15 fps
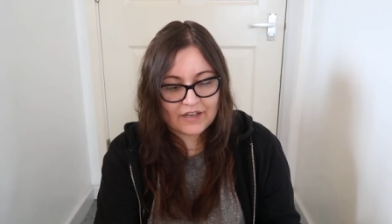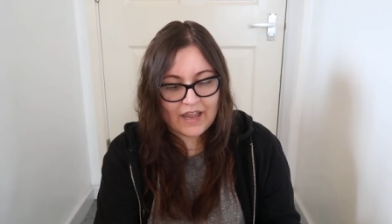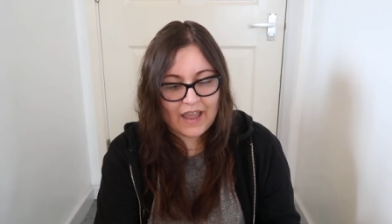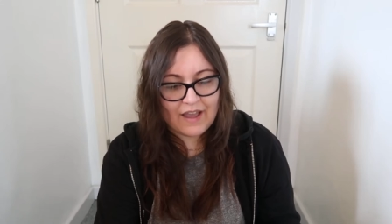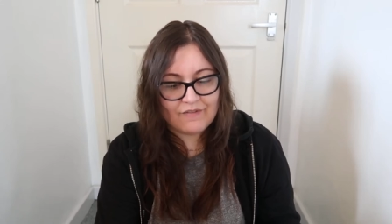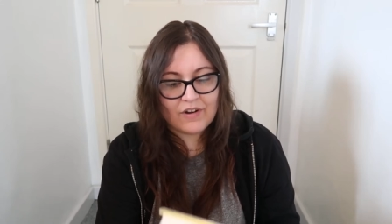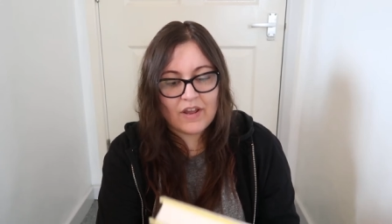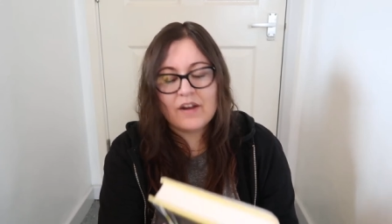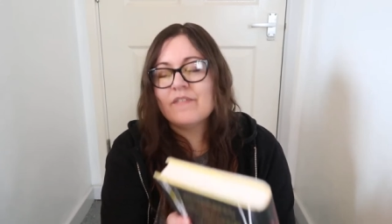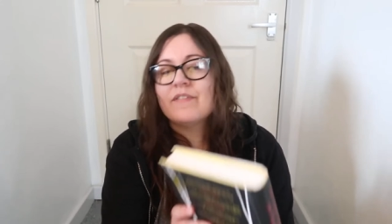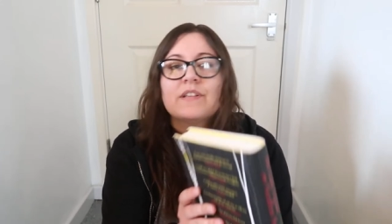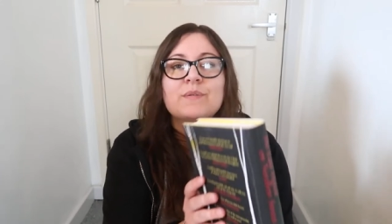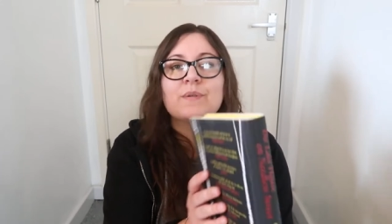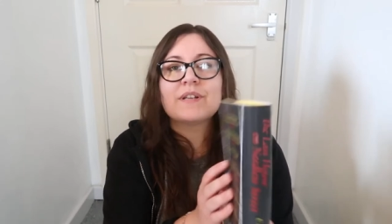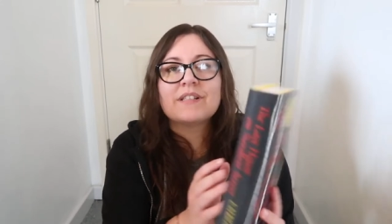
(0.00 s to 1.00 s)
Okay, I haven't heard of
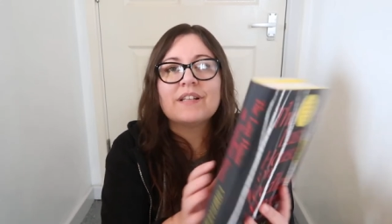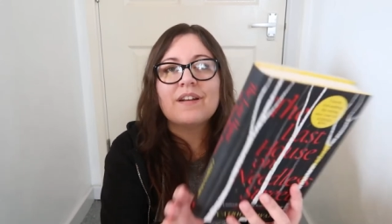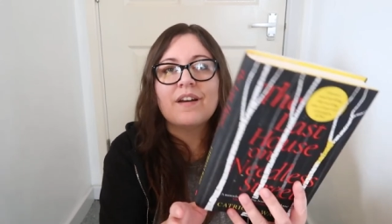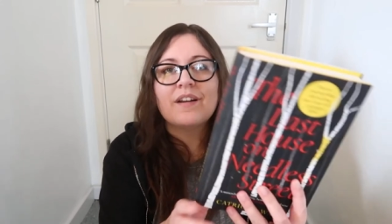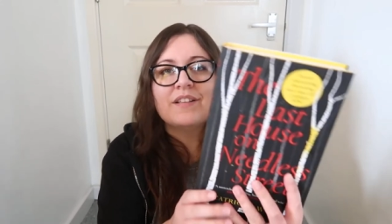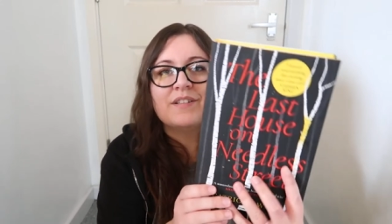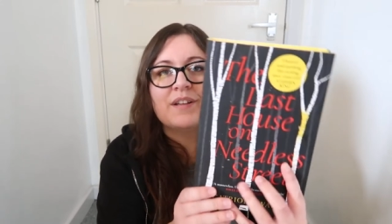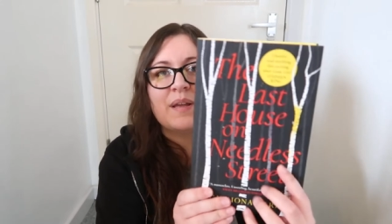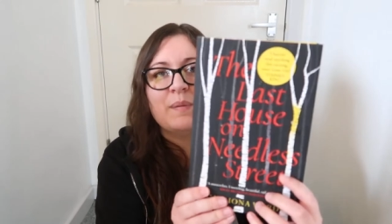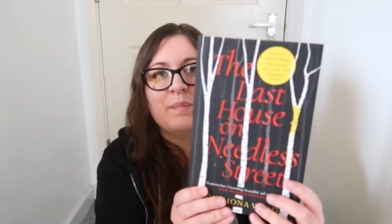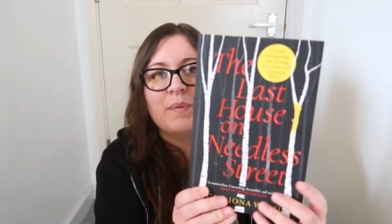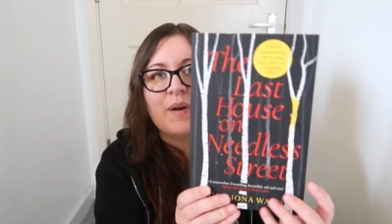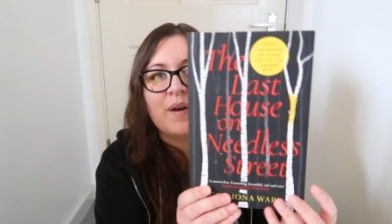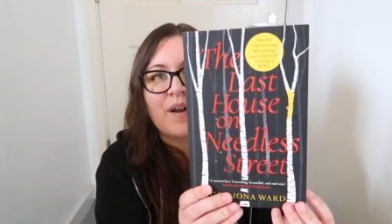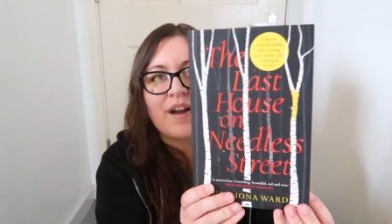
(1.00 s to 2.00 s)
this one. It's a nice looking
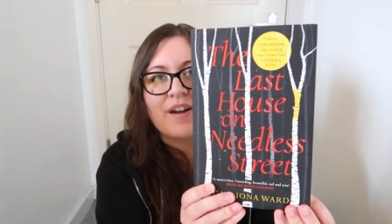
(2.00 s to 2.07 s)
book.